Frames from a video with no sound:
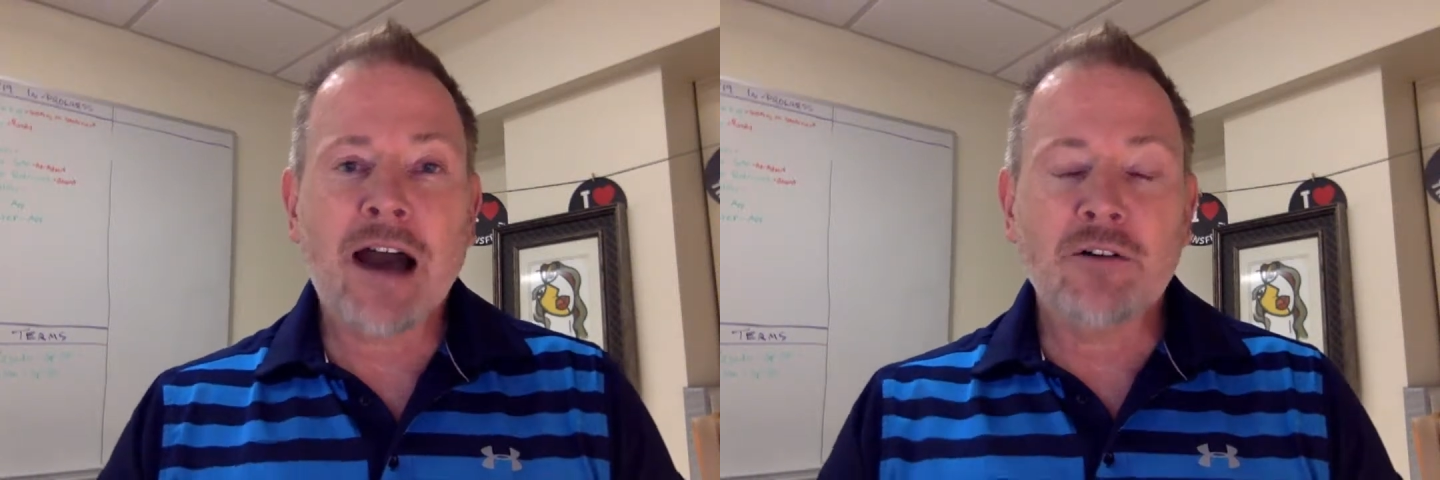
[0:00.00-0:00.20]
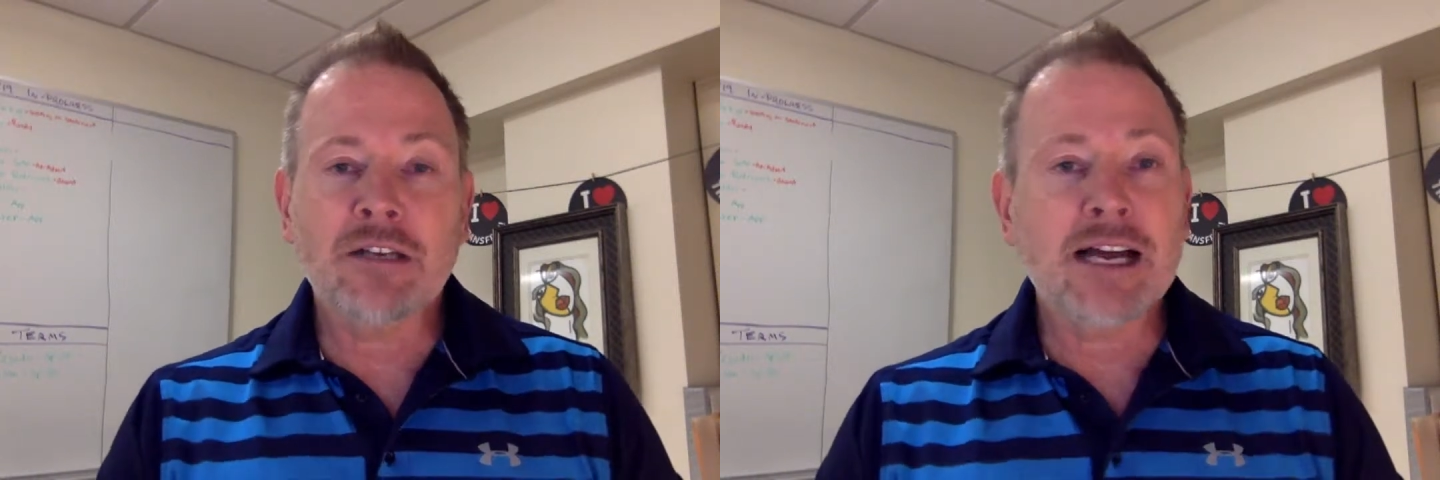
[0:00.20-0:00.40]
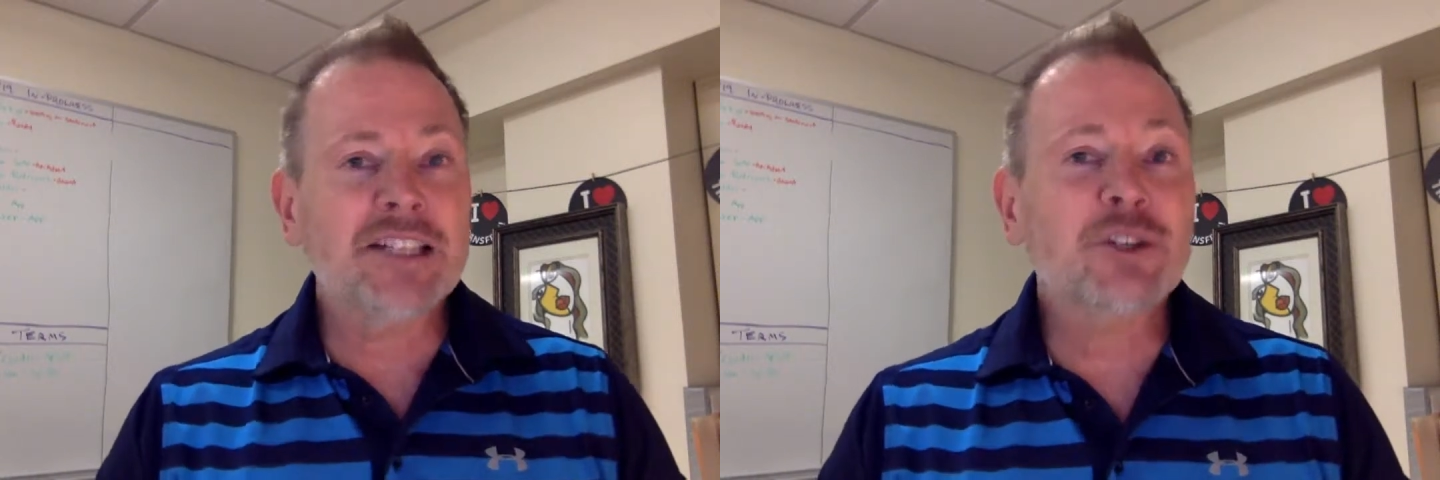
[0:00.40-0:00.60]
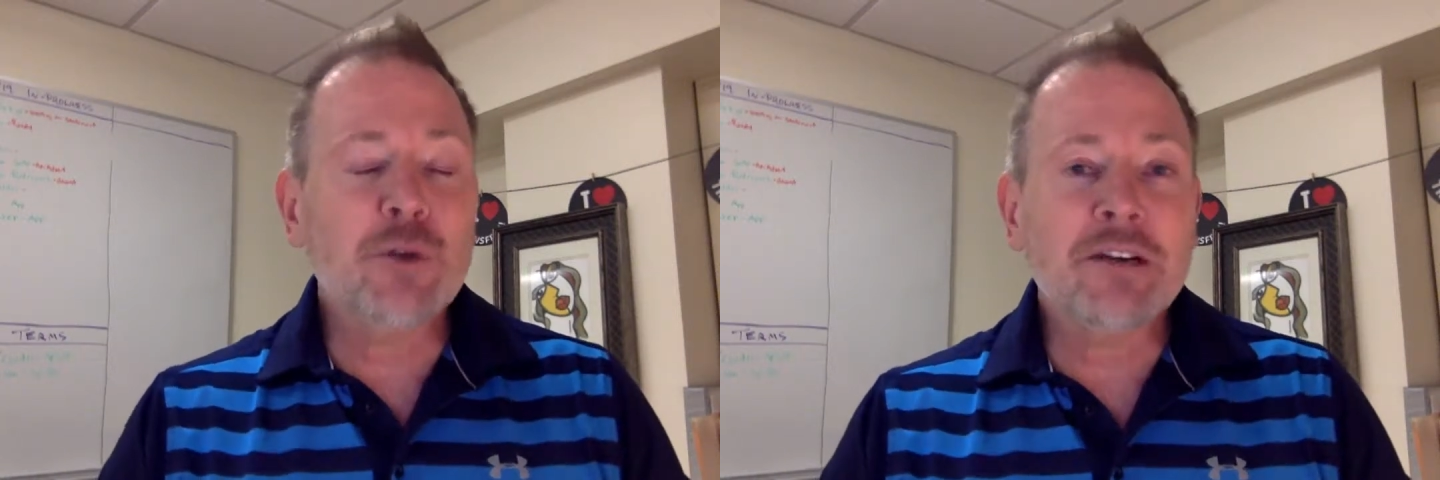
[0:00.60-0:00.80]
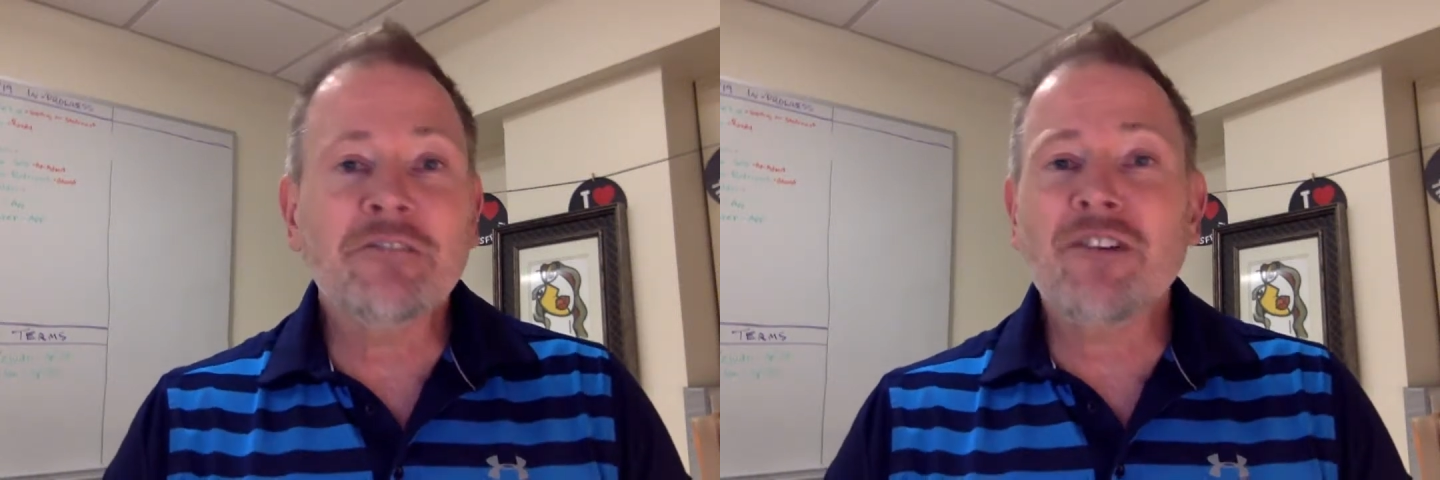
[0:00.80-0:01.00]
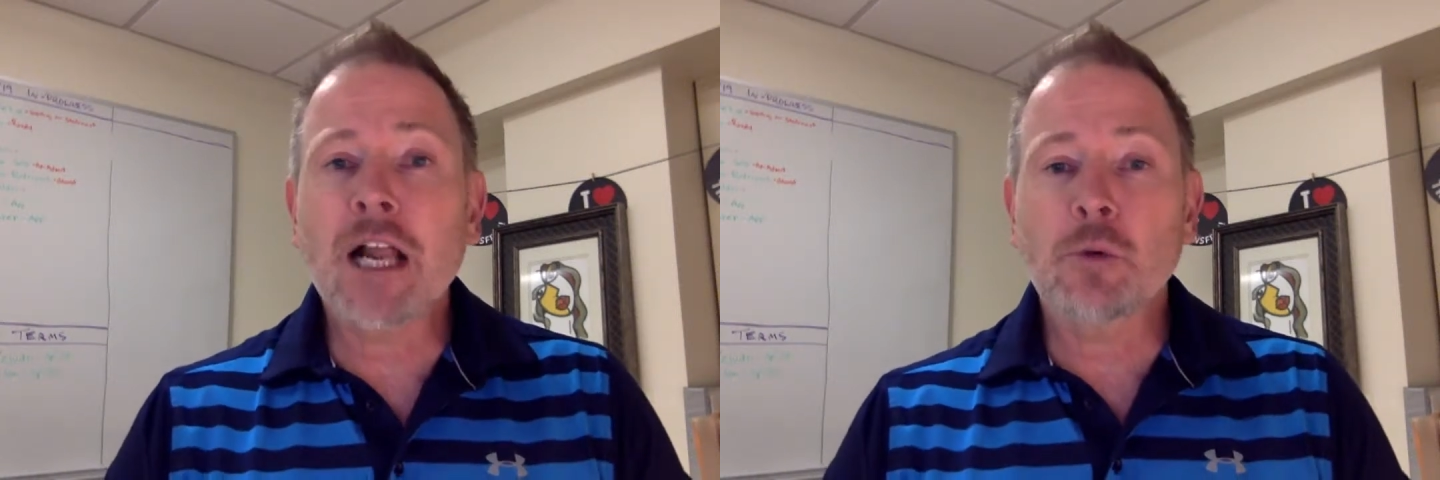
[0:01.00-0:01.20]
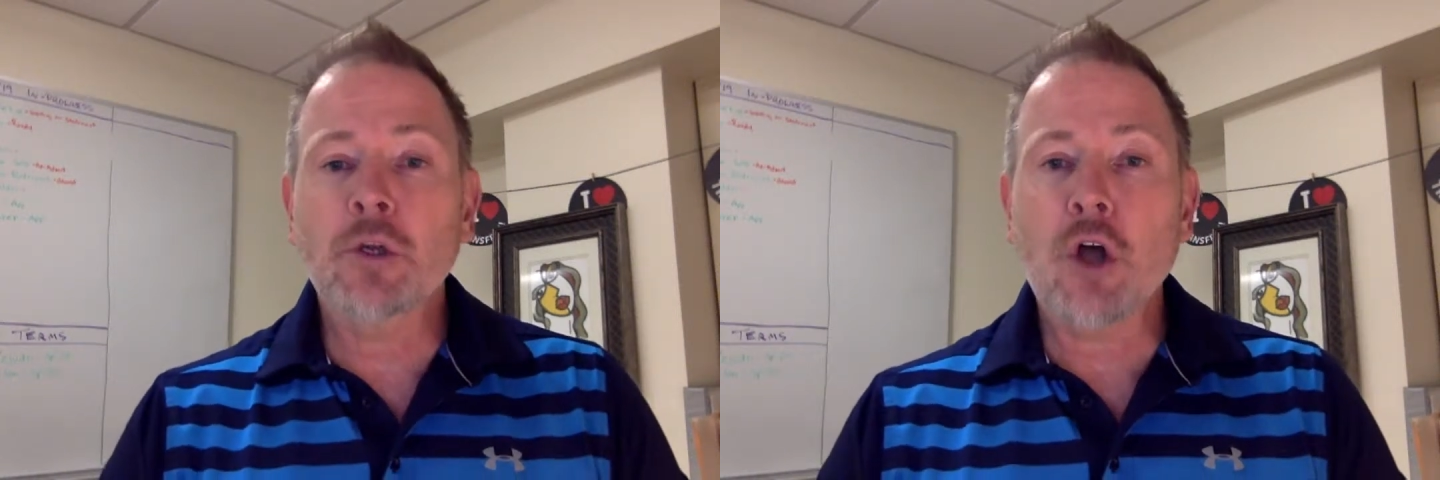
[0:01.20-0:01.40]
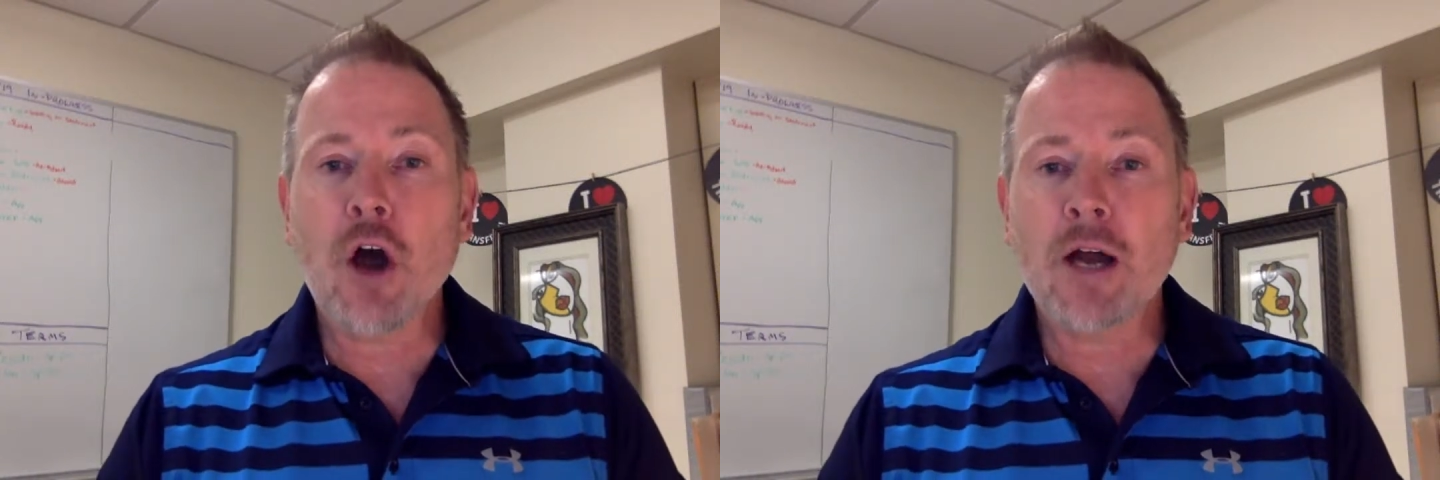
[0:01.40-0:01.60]
outlined so you can follow
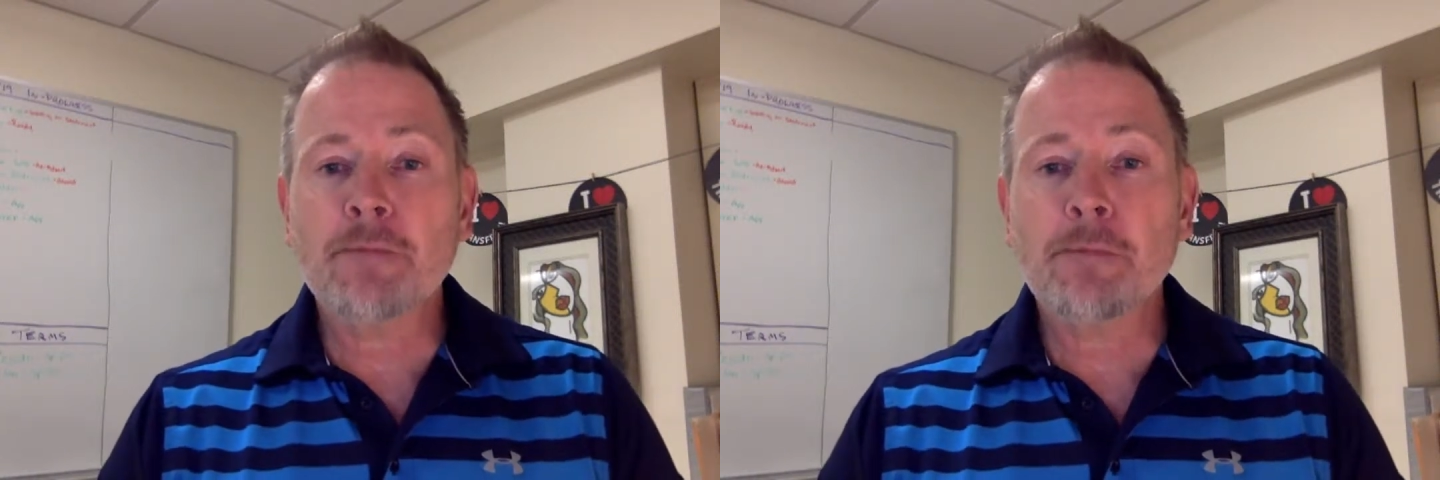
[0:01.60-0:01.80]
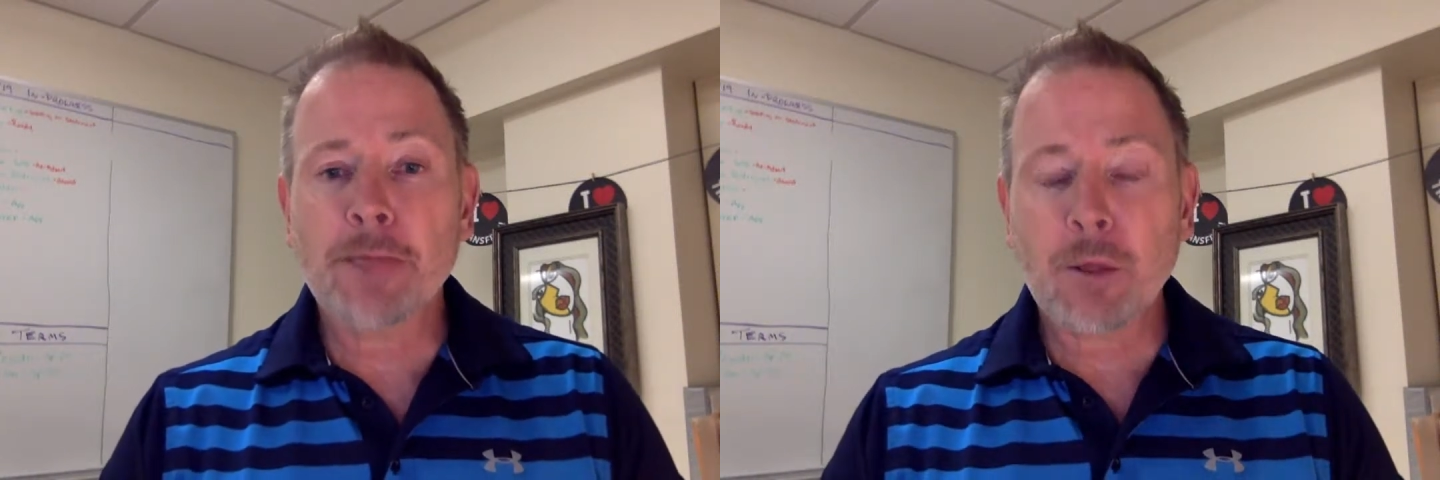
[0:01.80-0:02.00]
along